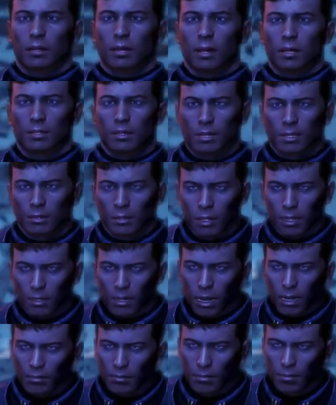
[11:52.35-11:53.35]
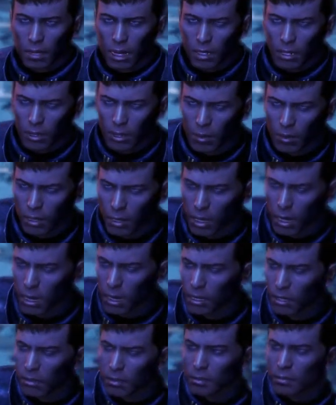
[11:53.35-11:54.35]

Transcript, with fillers: At least you escaped to fight another day.